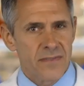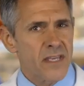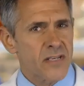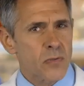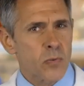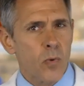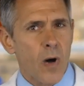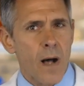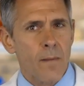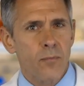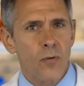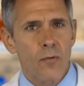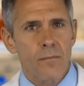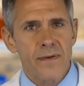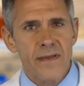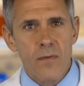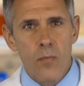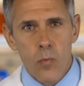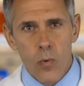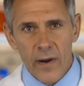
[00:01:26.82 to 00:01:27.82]
The swab will
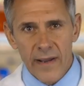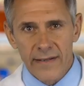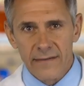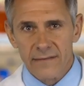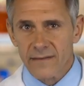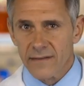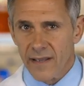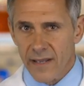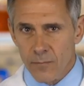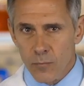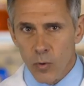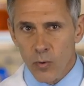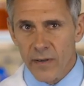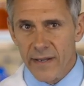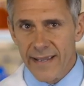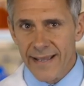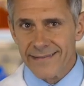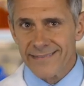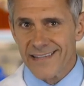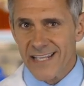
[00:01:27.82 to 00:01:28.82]
be wet and will
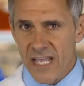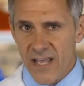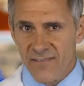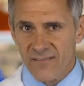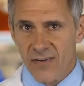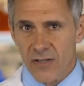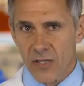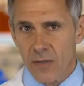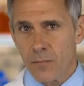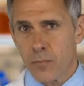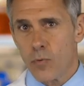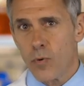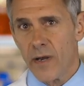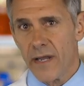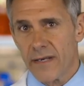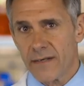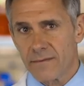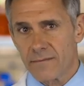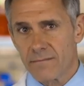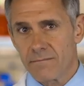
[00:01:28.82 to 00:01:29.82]
get the envelope
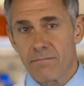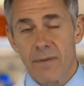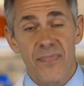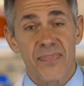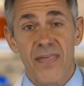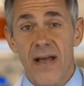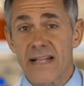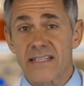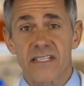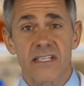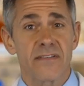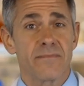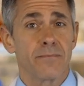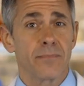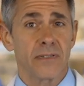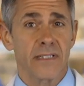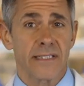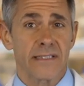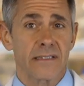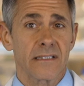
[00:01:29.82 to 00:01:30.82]
wet, but that's
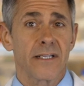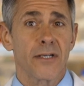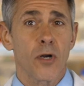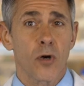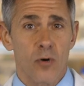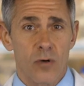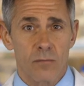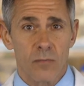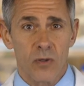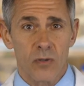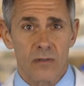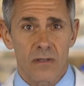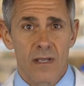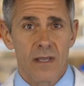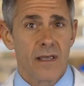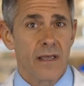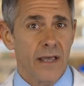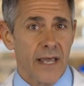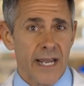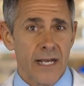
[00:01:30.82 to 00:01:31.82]
completely normal
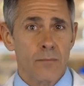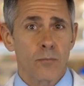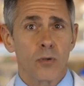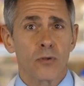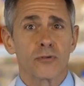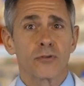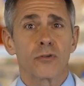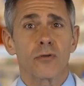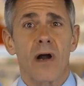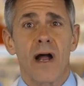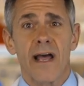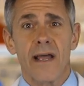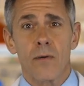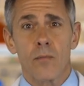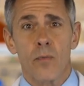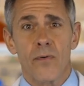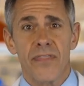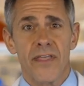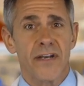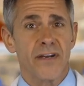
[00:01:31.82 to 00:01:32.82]
and will dry
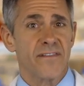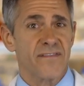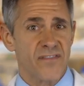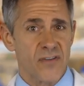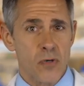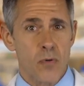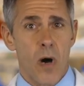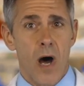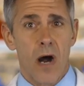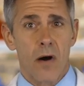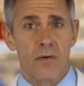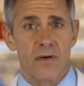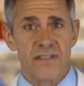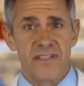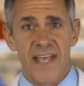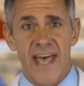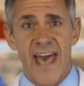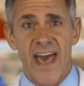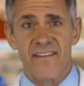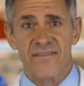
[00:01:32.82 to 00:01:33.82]
within a few
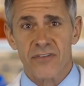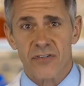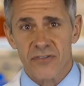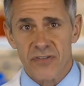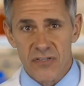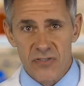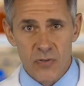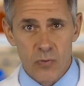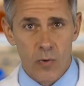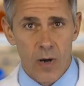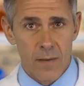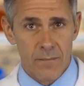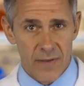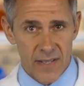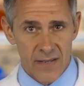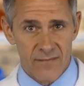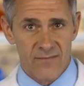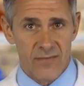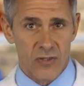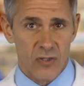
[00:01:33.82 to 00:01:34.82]
hours after the swab
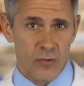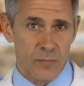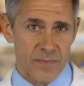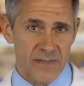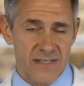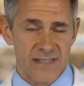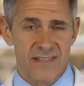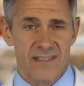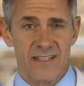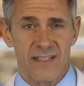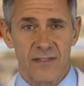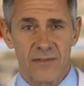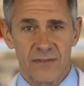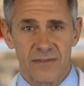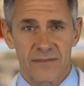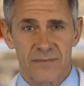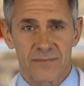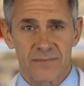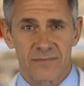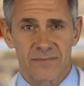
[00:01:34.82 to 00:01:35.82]
envelope is
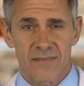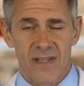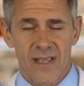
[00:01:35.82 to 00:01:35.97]
sealed.